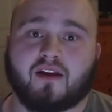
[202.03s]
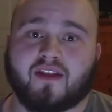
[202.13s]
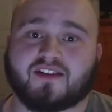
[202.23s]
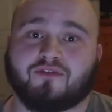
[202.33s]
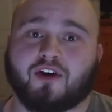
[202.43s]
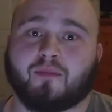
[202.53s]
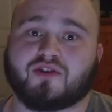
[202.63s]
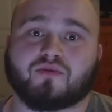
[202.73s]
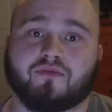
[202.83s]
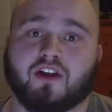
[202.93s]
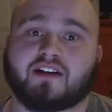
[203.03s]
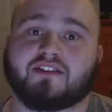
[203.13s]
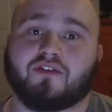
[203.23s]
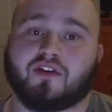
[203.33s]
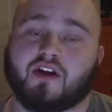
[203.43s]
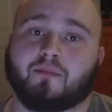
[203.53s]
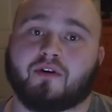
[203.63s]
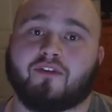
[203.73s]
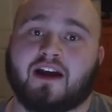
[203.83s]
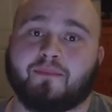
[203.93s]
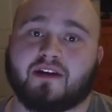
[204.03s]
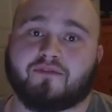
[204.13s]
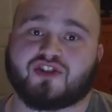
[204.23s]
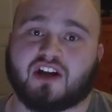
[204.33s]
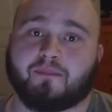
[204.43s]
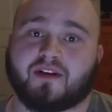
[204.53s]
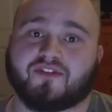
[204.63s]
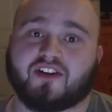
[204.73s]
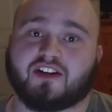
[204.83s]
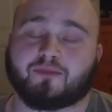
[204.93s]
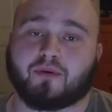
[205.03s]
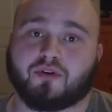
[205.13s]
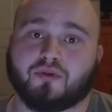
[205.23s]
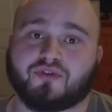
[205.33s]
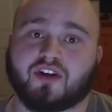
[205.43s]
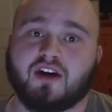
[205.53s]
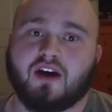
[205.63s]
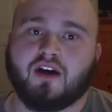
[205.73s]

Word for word: and that's very much reflected in the number of IPF champions that he's produced,